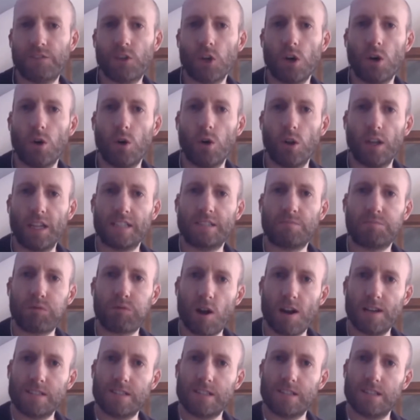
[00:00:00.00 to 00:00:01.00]
got all this
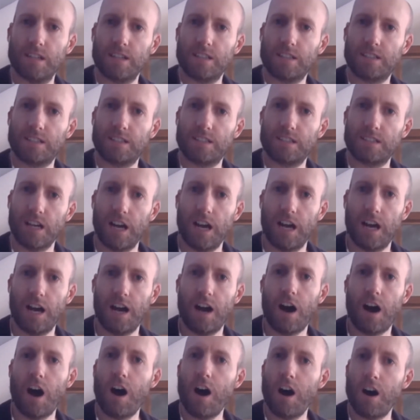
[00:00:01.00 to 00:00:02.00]
priceless
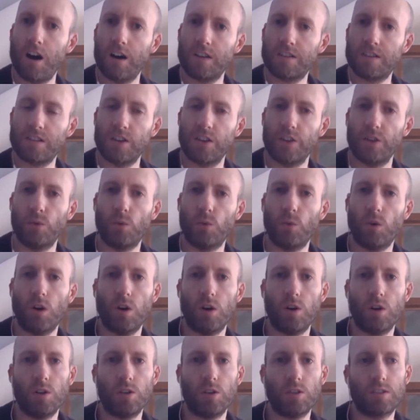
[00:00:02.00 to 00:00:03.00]
art on the
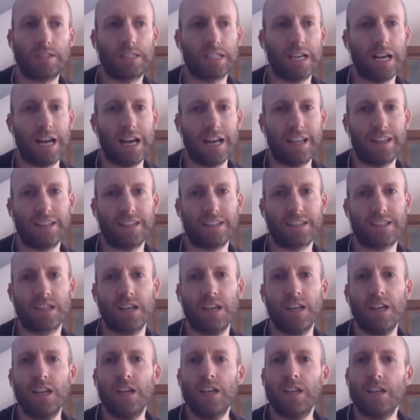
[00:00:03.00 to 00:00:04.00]
walls, and
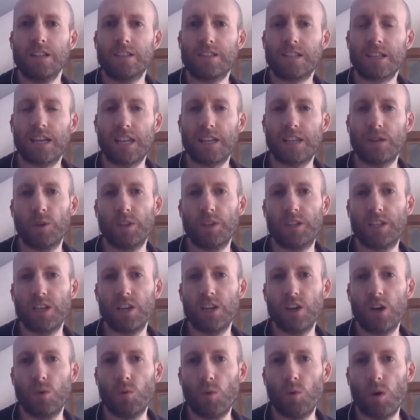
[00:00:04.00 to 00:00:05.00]
together with the
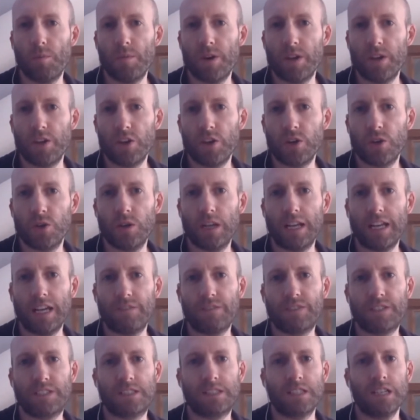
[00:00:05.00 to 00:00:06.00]
young woman who
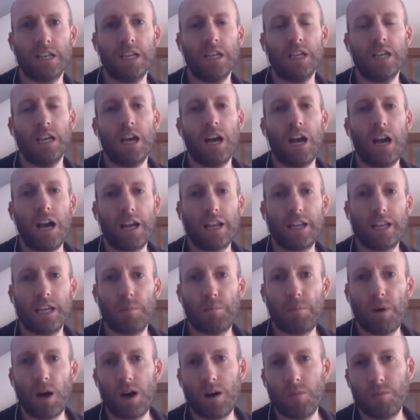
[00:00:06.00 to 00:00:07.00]
lives in the
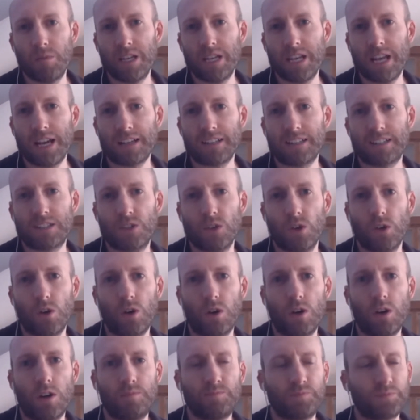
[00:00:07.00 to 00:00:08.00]
apartment next
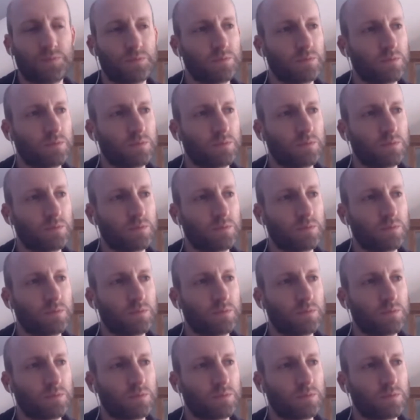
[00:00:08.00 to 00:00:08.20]
door,